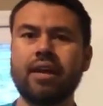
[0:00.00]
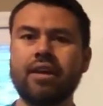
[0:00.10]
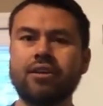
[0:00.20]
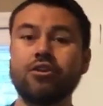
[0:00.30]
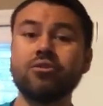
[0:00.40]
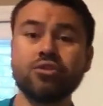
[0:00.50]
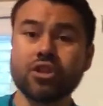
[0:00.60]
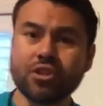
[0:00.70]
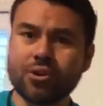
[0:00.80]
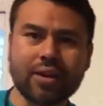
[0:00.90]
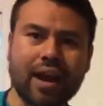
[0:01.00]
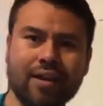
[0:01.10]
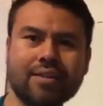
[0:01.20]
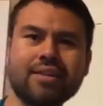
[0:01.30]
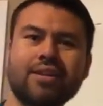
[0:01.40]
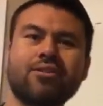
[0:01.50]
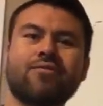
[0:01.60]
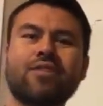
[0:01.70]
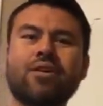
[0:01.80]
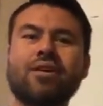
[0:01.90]
using your calculator to
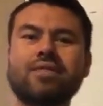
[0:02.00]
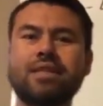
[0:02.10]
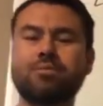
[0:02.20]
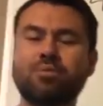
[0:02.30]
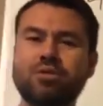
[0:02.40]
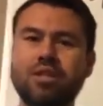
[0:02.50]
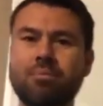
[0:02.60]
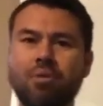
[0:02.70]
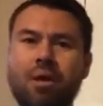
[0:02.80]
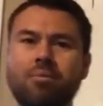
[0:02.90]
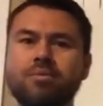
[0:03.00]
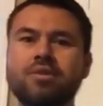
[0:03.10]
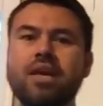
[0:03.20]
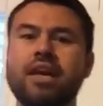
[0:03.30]
figure out these percent problems.